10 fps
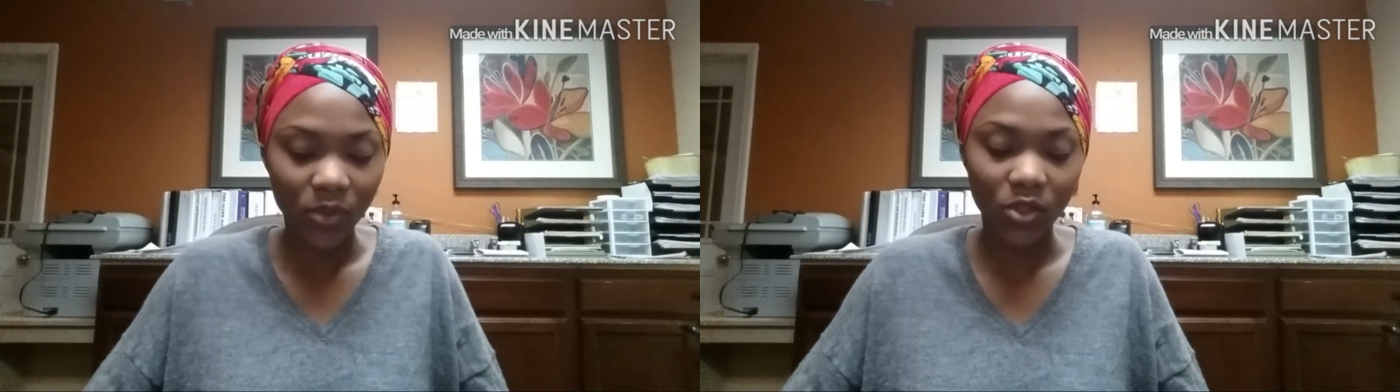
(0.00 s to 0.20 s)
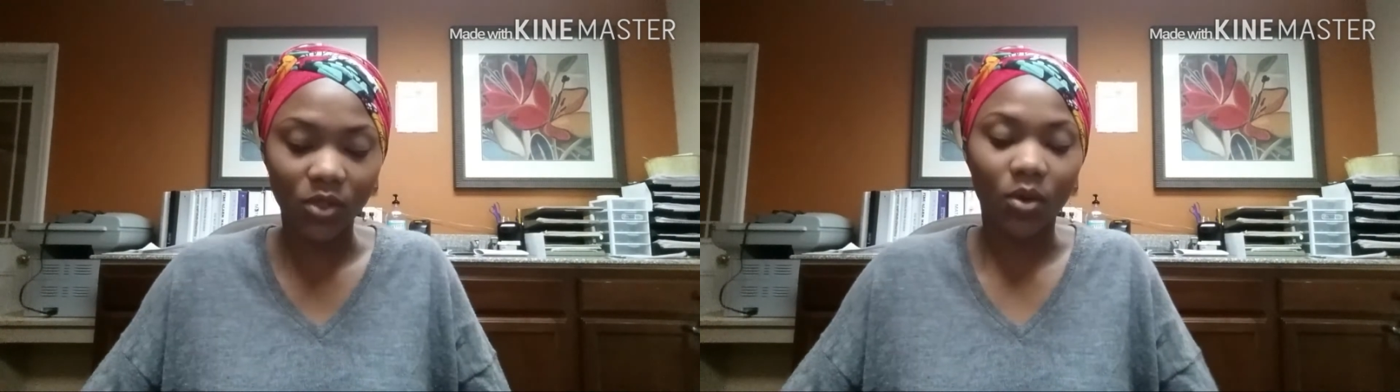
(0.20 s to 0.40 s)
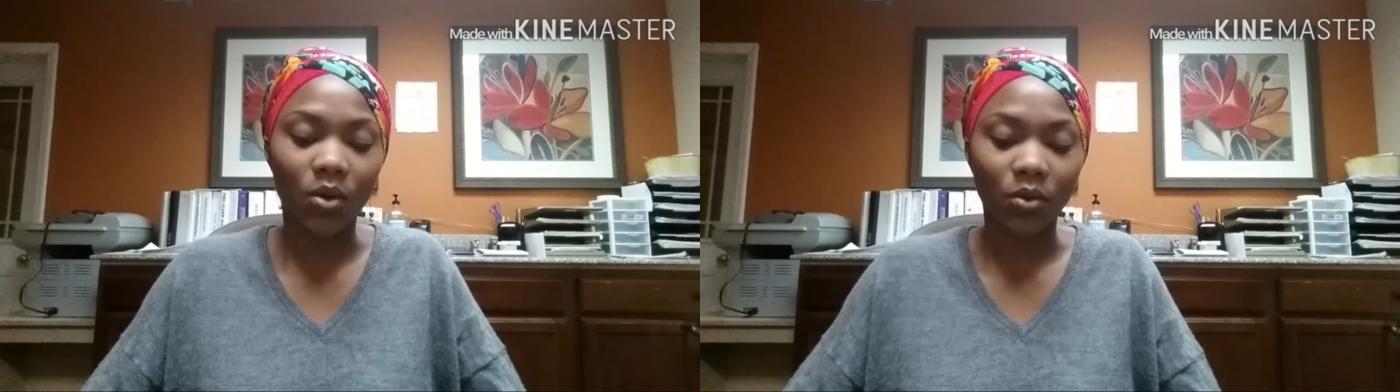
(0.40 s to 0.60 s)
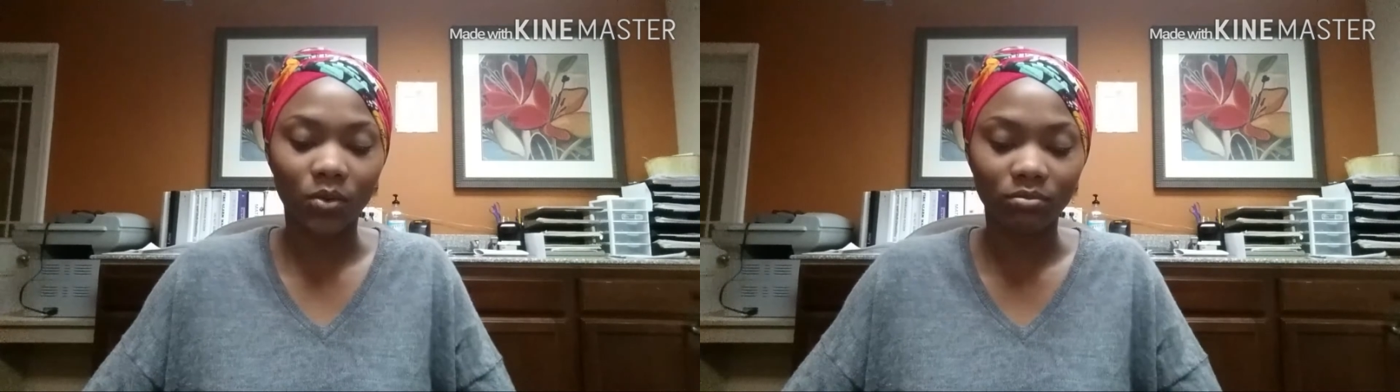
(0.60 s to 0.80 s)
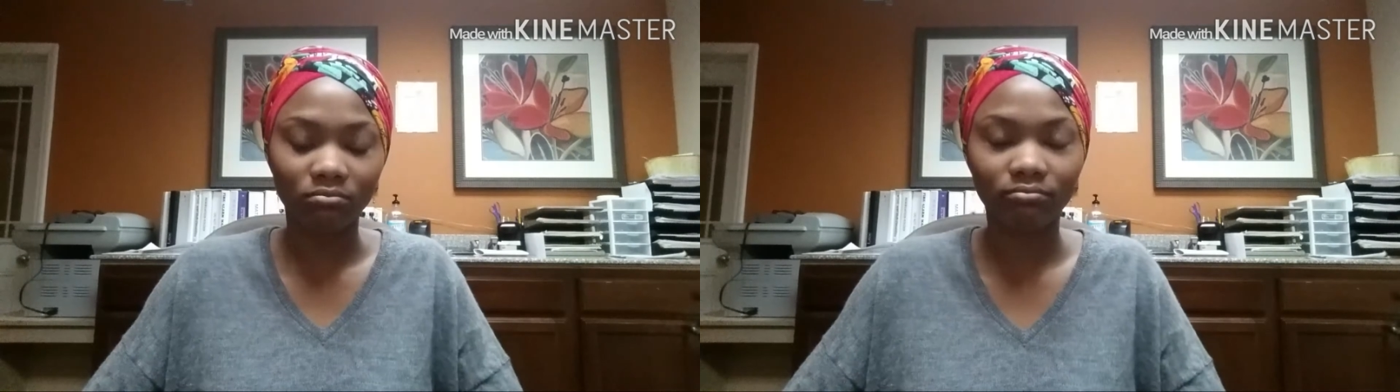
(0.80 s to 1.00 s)

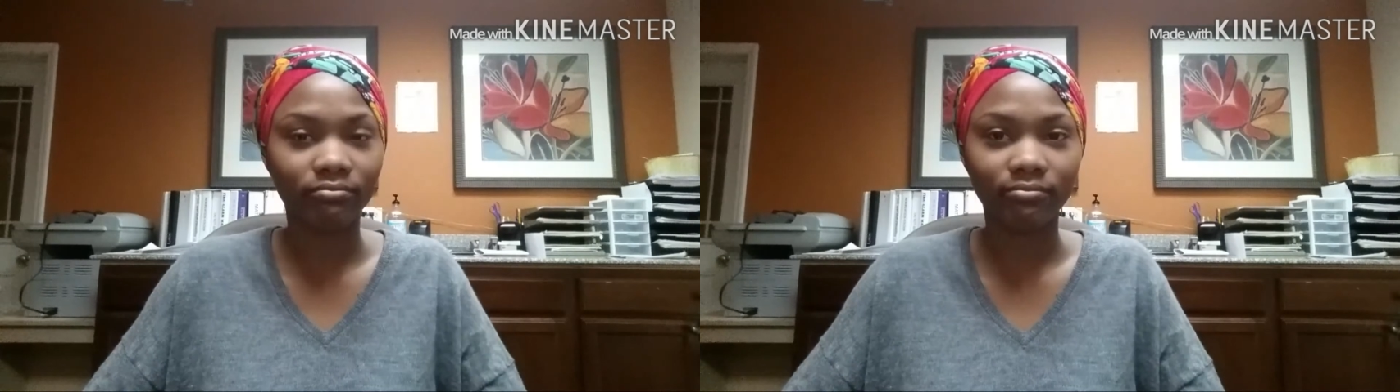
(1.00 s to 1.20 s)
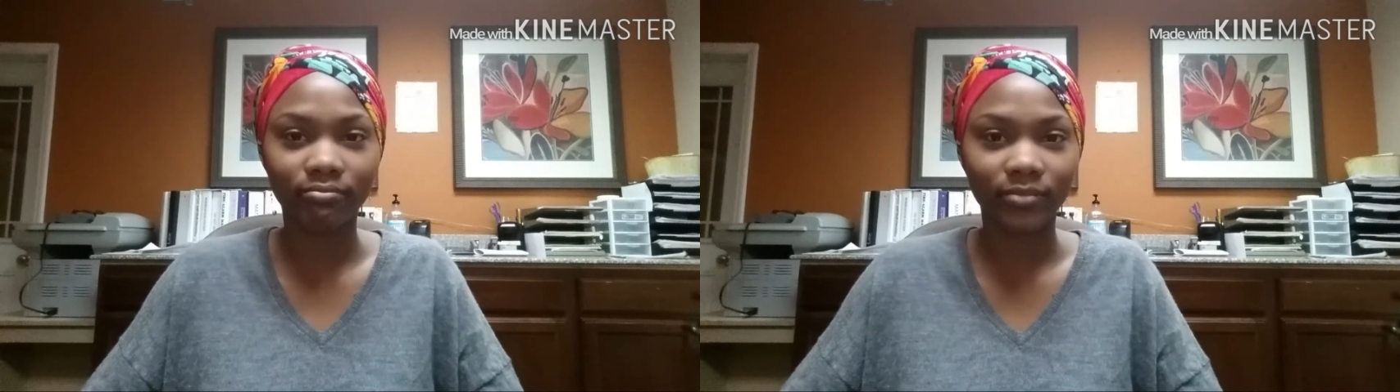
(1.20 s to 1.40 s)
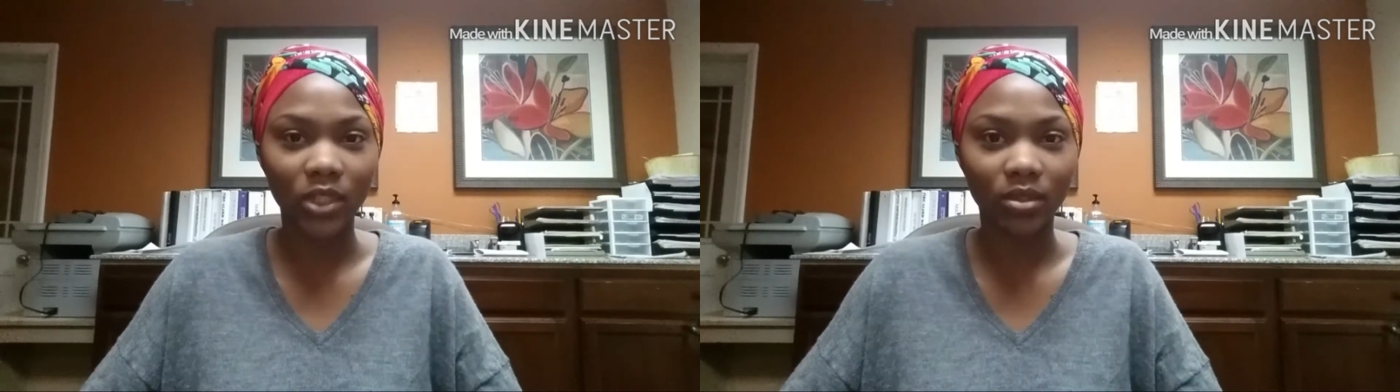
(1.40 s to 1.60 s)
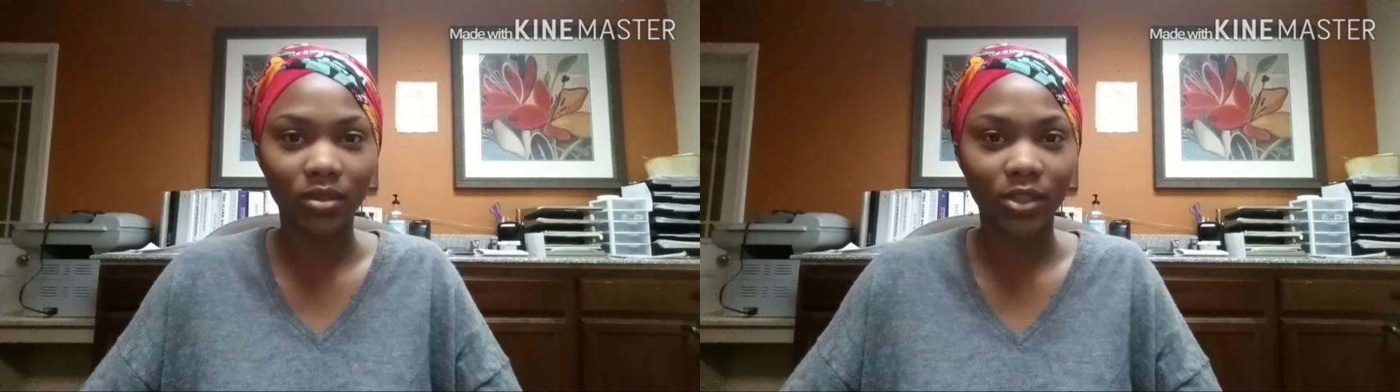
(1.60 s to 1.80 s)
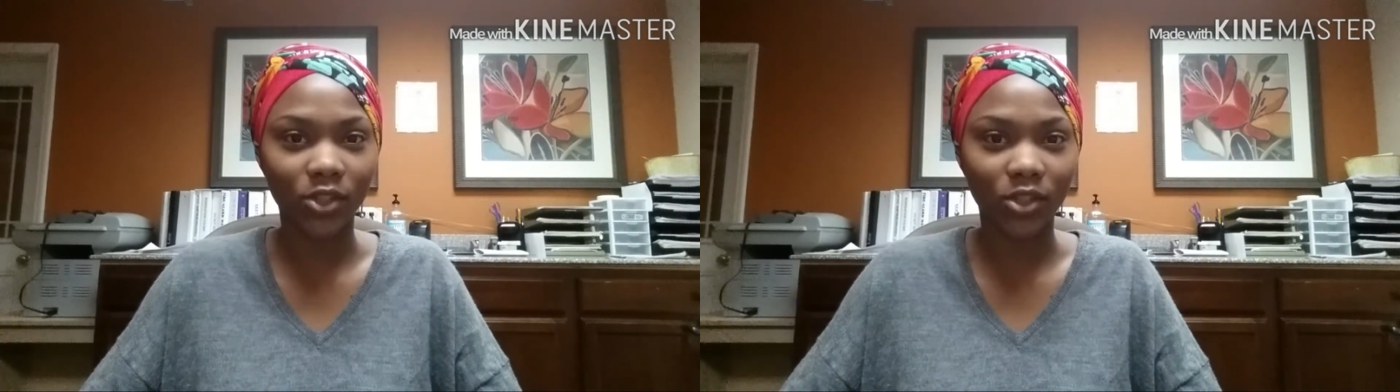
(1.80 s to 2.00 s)
So
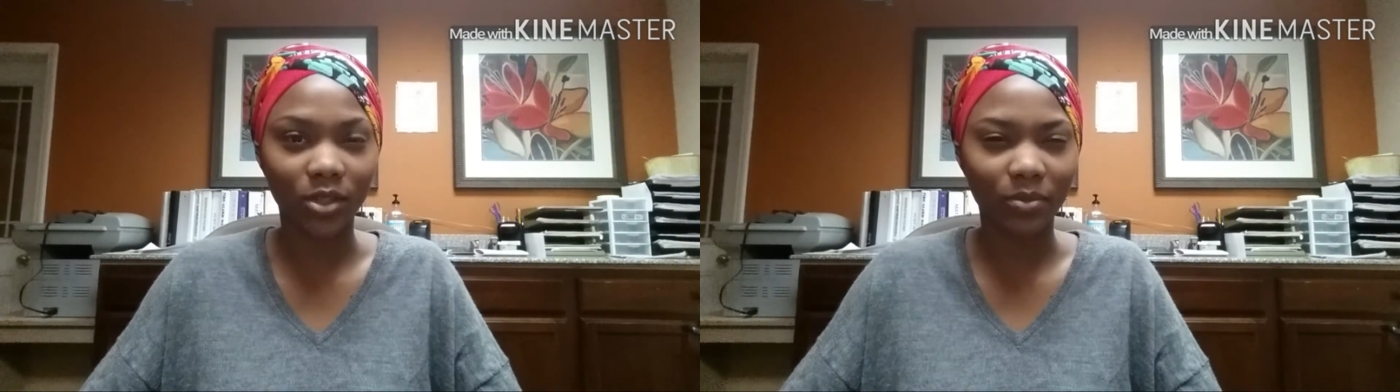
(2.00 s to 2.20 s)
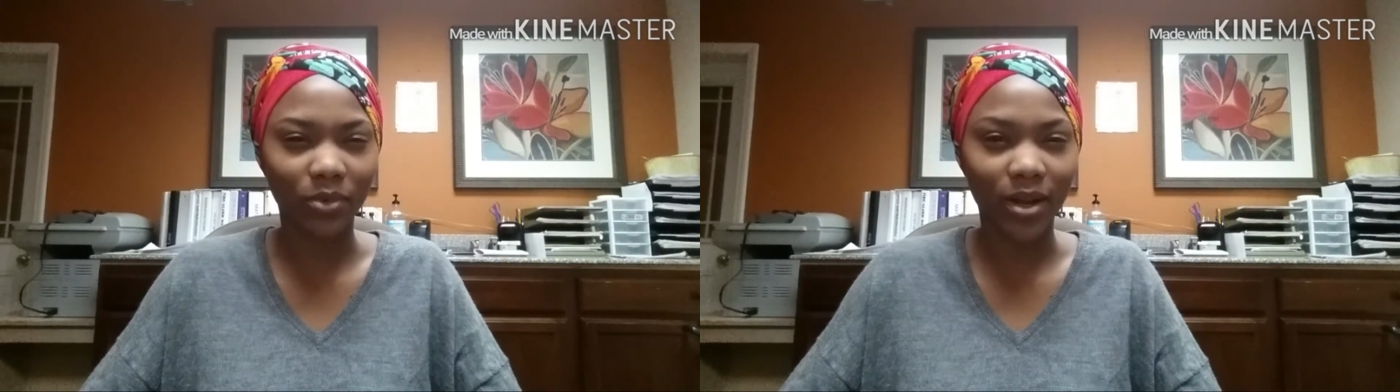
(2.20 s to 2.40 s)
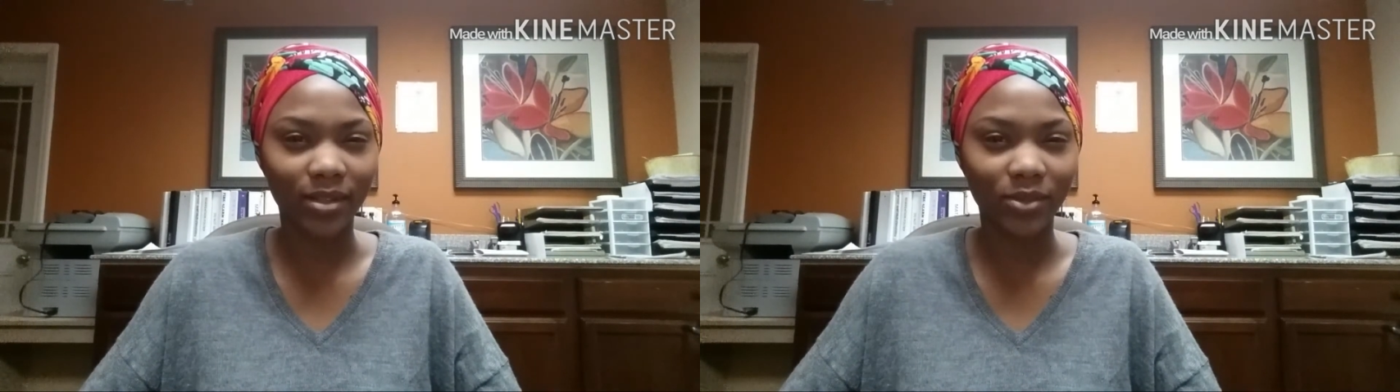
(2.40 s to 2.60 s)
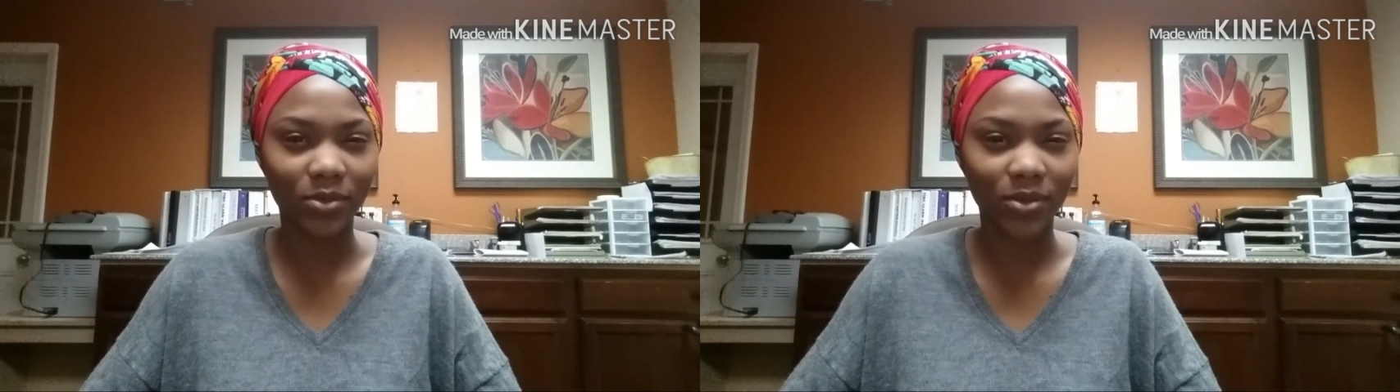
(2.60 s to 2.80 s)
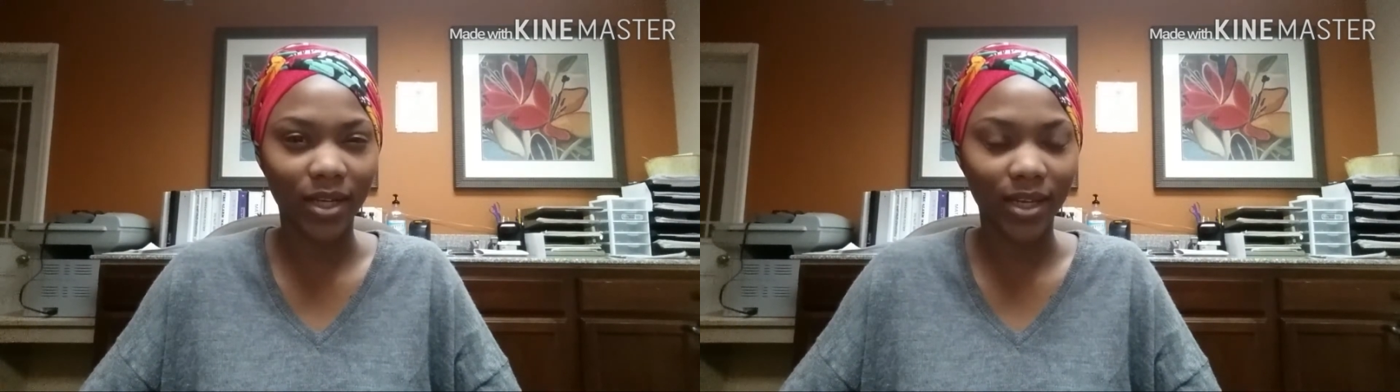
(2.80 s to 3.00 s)
let's jump right
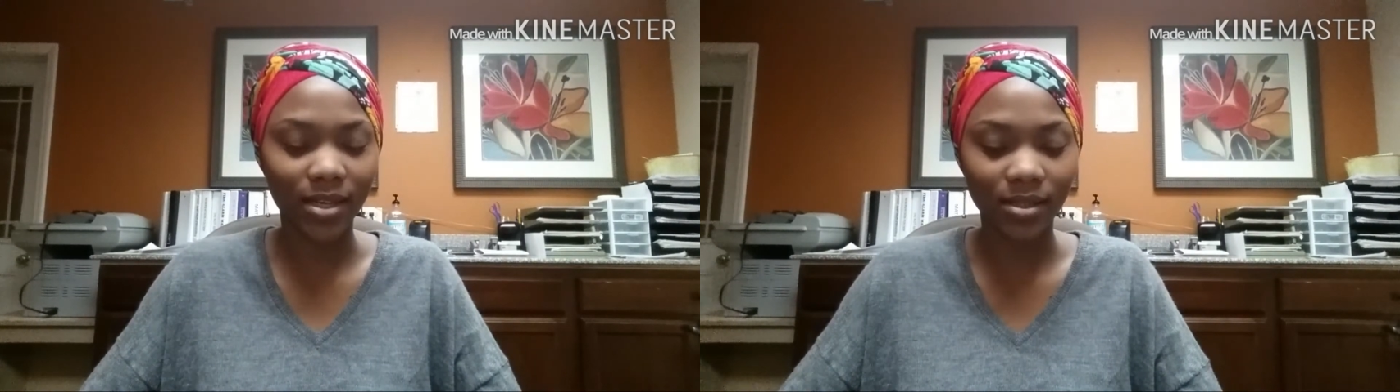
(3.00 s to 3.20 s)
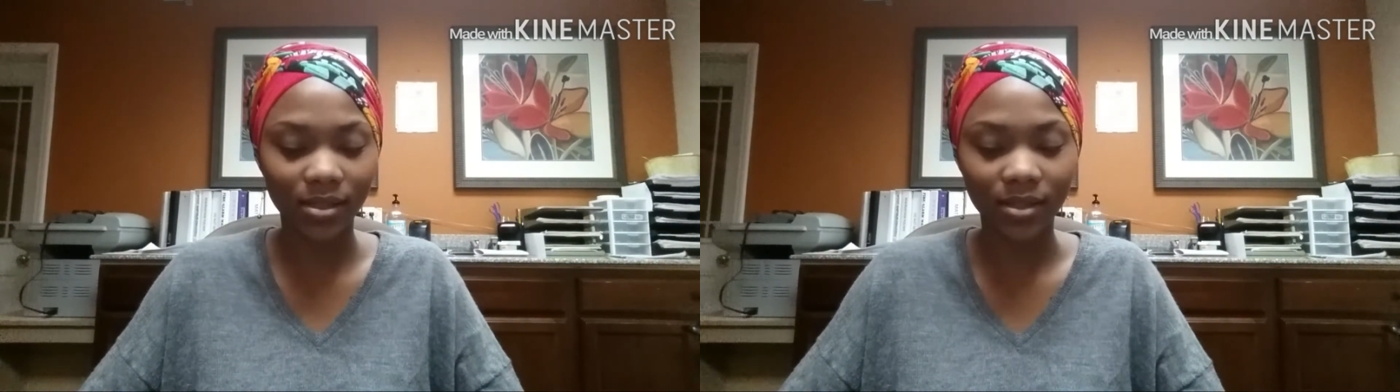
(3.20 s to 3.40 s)
into it, I guess.